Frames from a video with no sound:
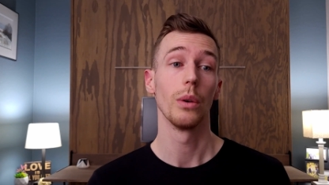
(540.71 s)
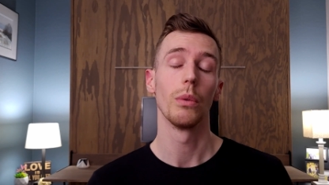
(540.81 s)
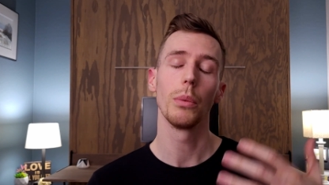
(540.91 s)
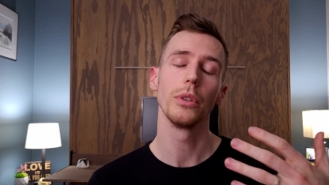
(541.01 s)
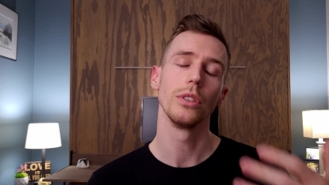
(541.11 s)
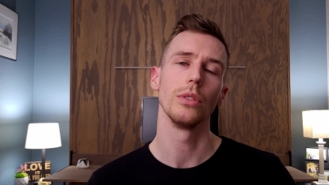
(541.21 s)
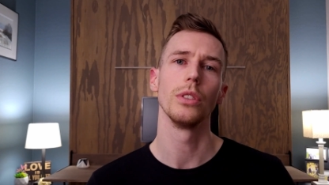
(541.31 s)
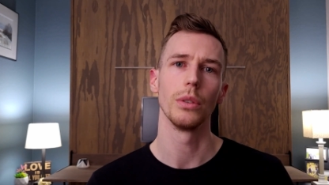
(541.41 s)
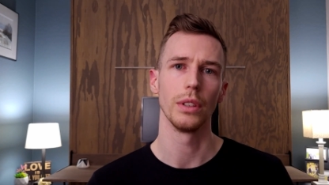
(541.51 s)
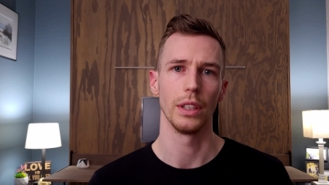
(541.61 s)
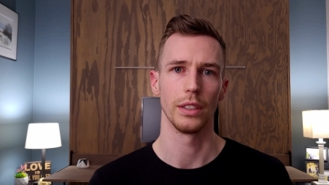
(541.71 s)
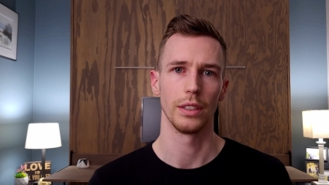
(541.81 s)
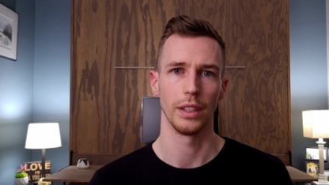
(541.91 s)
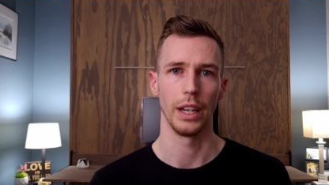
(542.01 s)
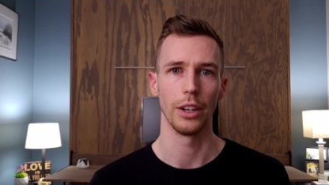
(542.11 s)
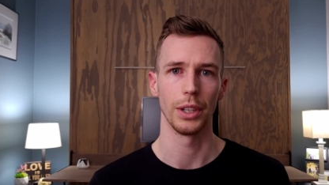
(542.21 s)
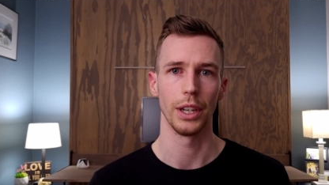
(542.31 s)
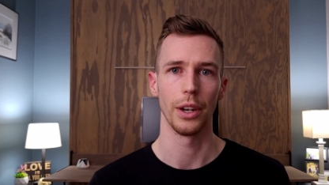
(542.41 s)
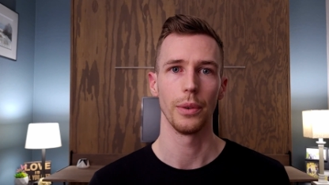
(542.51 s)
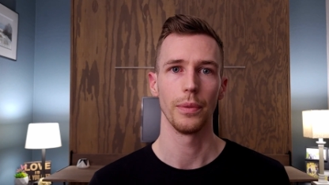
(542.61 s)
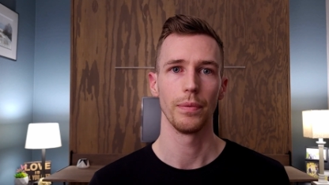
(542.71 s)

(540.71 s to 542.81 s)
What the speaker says: What would you do in this scenario?